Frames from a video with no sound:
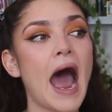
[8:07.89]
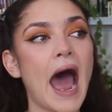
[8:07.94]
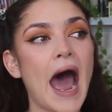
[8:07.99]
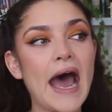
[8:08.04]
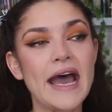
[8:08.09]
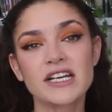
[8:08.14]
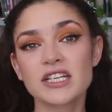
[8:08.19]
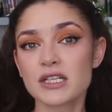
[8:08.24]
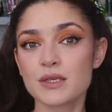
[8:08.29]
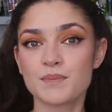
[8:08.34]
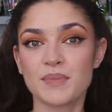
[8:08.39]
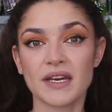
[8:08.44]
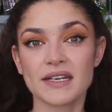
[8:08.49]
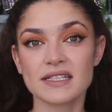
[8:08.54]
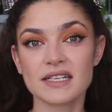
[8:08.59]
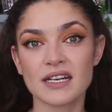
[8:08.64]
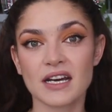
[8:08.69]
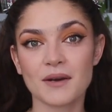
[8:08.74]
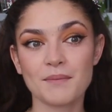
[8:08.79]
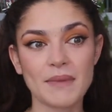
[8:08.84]
I just picked
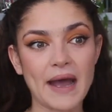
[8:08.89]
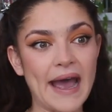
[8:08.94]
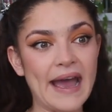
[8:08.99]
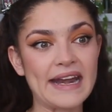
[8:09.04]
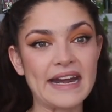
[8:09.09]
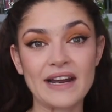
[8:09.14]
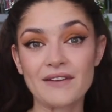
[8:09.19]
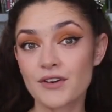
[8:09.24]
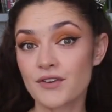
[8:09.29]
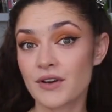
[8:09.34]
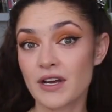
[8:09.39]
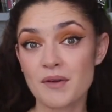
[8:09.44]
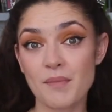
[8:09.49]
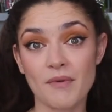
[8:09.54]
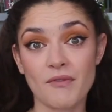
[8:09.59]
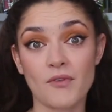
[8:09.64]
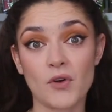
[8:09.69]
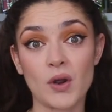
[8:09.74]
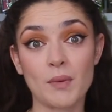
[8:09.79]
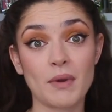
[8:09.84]
it up. I had never read it
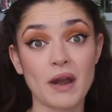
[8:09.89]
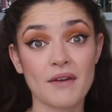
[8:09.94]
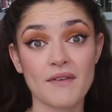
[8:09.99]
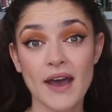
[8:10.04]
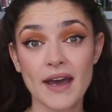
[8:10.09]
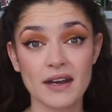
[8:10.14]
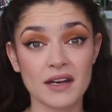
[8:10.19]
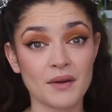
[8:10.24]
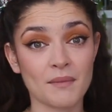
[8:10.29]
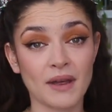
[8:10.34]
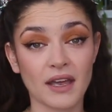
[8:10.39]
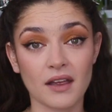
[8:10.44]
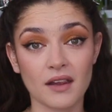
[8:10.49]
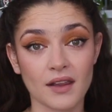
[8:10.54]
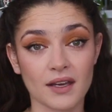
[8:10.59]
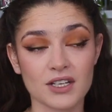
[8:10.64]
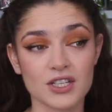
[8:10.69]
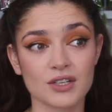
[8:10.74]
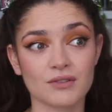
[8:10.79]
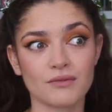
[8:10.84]
before, but I've had it in my
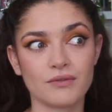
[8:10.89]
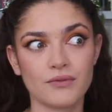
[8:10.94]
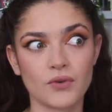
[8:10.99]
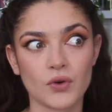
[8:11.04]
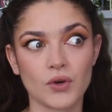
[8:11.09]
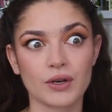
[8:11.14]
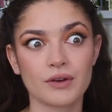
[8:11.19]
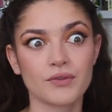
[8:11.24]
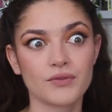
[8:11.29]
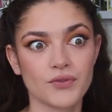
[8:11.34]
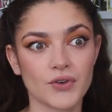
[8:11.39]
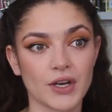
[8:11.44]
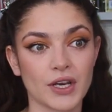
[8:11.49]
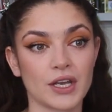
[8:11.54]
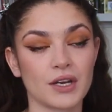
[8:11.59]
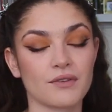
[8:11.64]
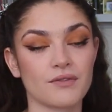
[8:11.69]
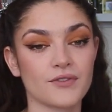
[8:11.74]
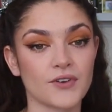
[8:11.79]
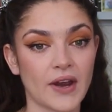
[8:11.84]
collection for
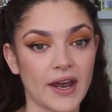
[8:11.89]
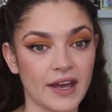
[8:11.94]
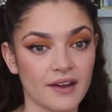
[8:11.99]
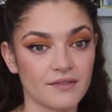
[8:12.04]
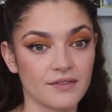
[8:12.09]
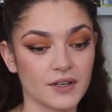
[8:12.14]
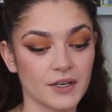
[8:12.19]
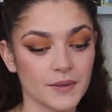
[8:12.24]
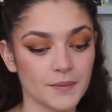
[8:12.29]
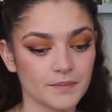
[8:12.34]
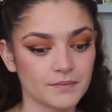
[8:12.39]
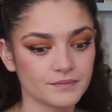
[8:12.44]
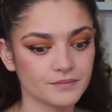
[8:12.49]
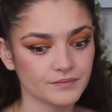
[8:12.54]
freaking forever.